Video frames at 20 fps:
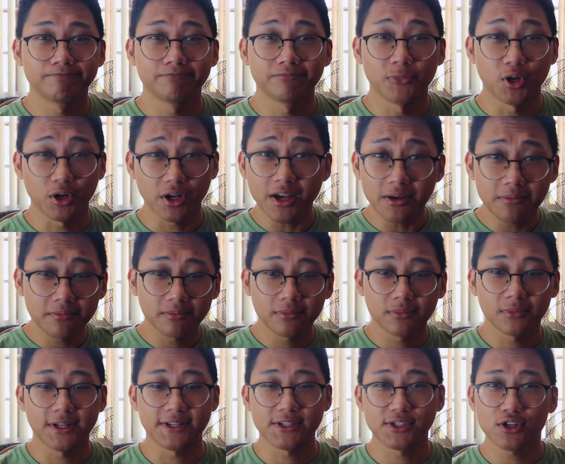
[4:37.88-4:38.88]
Okay,
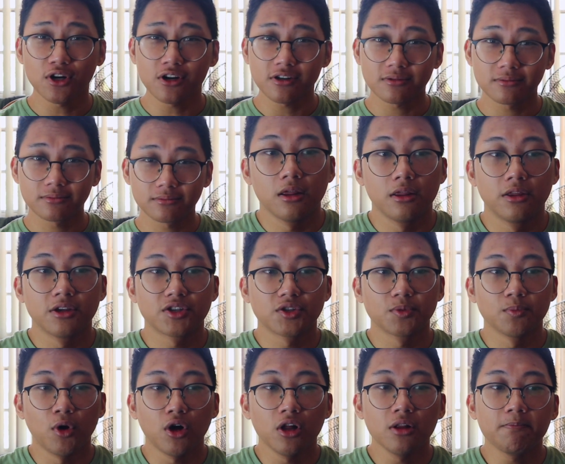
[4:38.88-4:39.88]
let's start. The
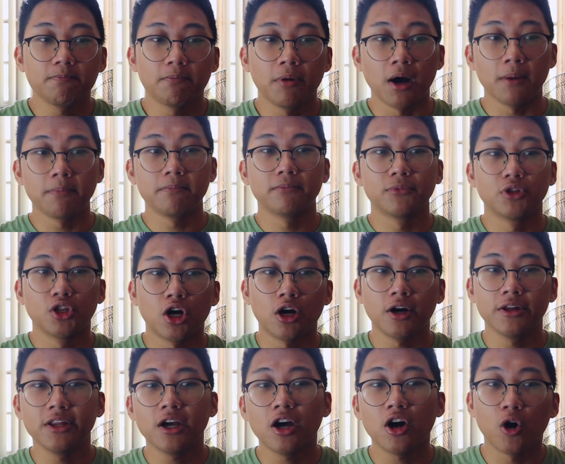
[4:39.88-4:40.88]
small pup
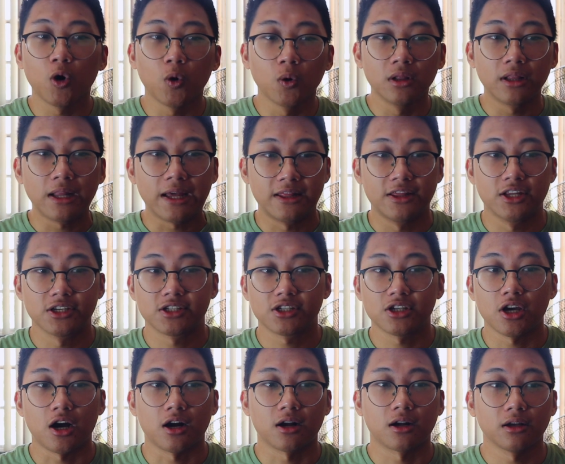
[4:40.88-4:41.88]
gnawed a hole in the
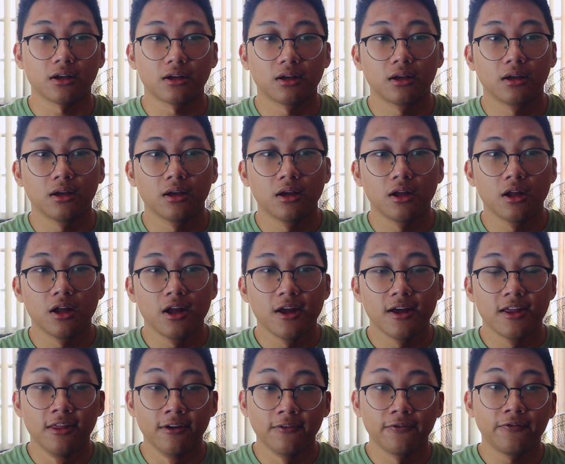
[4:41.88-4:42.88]
sock.
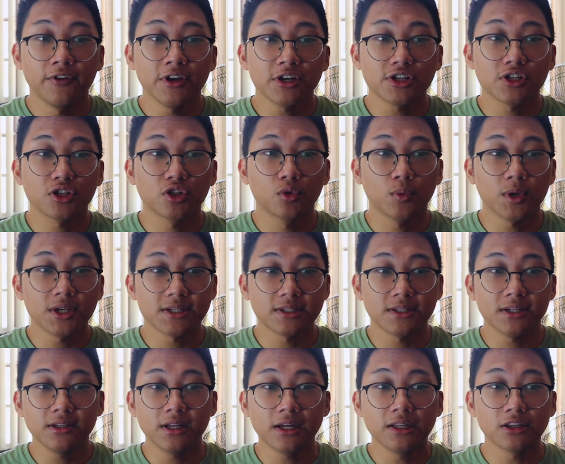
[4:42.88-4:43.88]
The fish
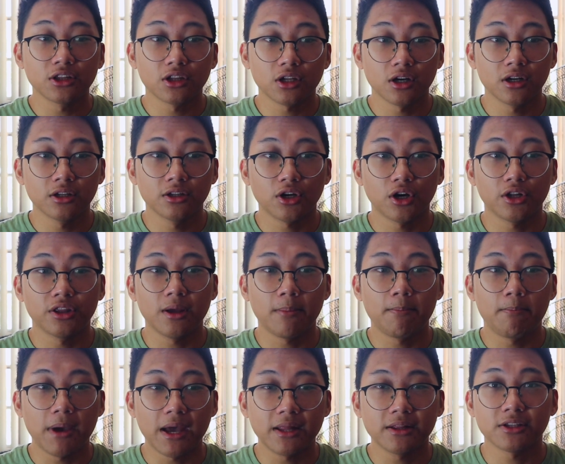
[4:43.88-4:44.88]
twisted and turned on the
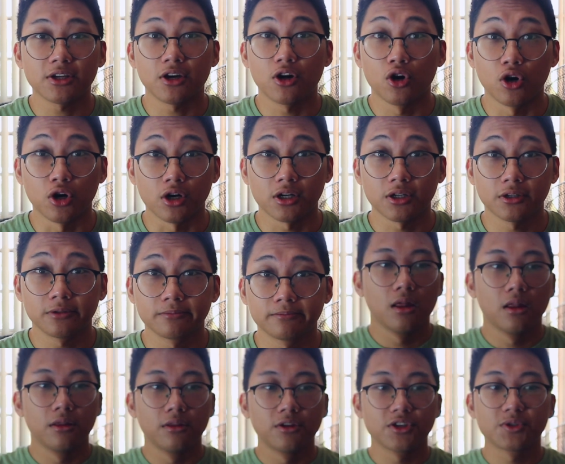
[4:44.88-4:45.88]
bent hook.
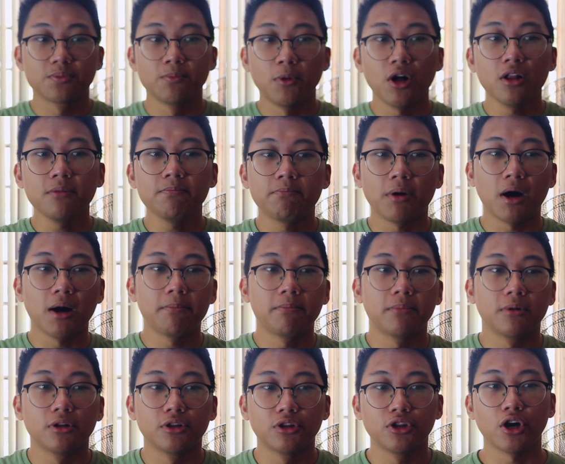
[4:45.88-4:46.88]
The small
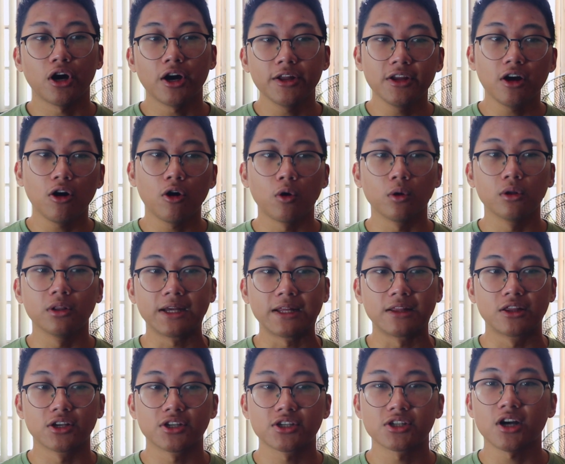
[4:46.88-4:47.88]
pup gnawed a hole
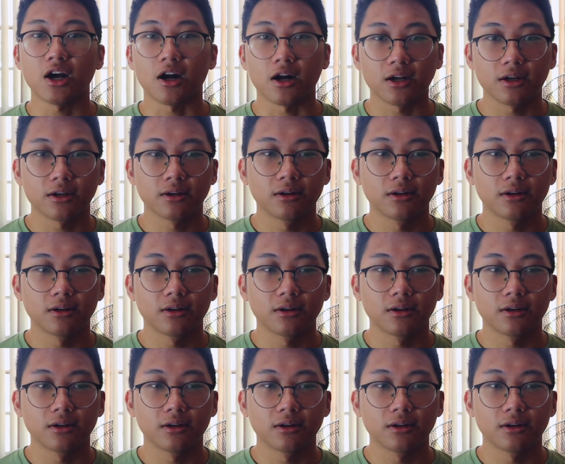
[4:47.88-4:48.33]
in the sock.